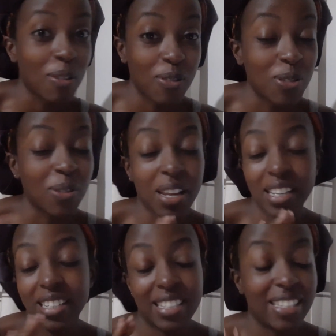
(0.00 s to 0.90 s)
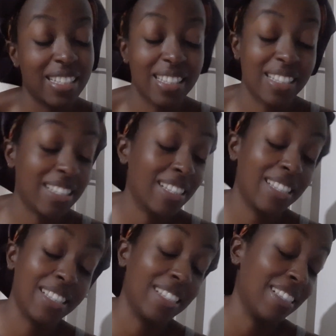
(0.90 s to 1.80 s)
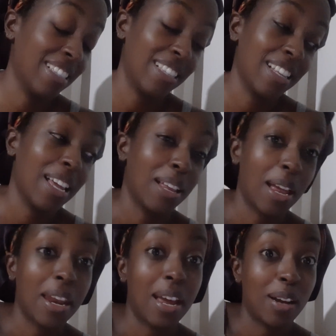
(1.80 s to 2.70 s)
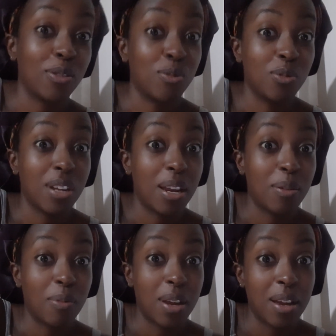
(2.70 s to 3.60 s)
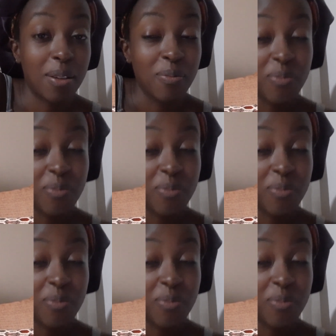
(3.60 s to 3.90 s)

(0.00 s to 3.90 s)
of you. Like, this is an actual nightmare.